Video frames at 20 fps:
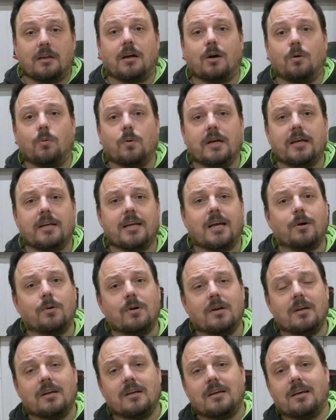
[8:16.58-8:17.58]
on our way
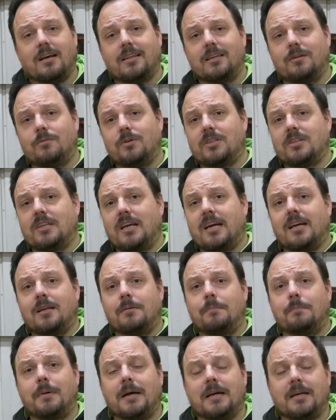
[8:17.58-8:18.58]
now. I think we
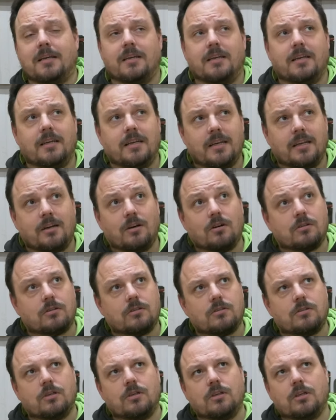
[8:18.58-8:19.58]
started back in
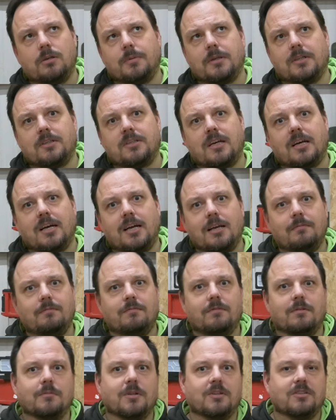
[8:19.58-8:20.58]
October time
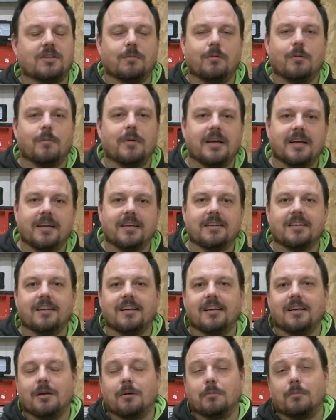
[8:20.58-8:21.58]
from the top of my head,
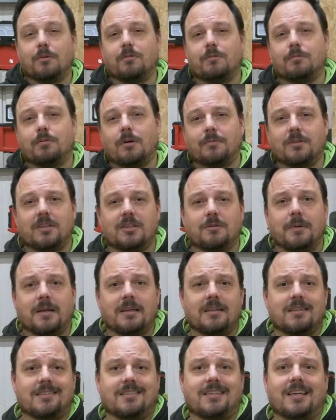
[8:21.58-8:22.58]
but we've probably
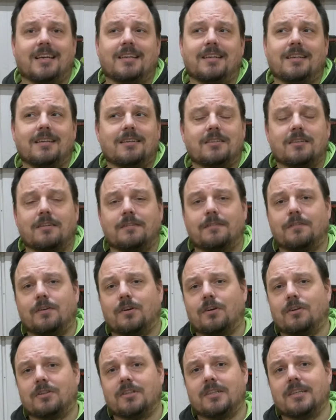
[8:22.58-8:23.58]
spent 10 to
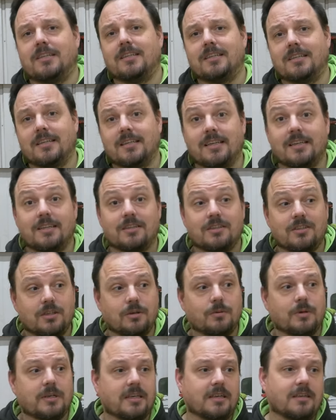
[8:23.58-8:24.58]
14 days
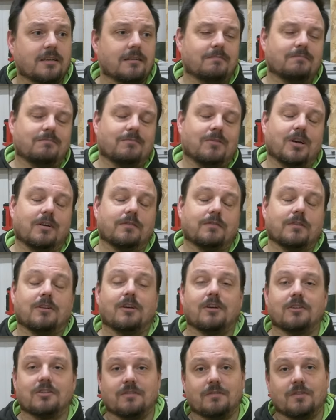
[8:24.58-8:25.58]
doing it over
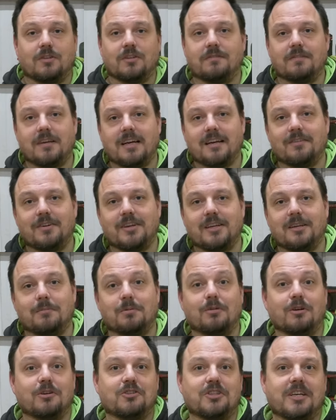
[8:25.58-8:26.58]
lots of other varying
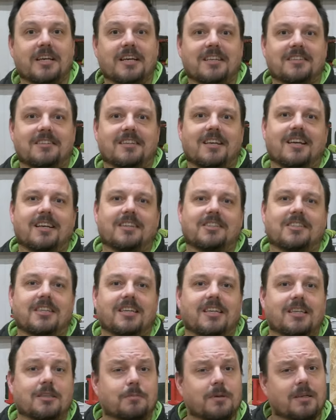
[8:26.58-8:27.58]
projects. Like I
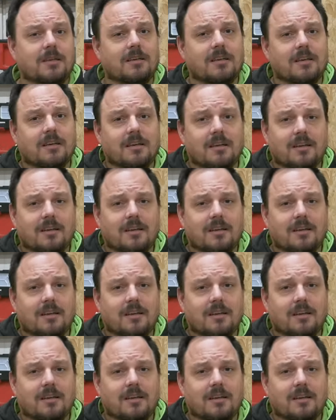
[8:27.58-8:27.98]
say, it's been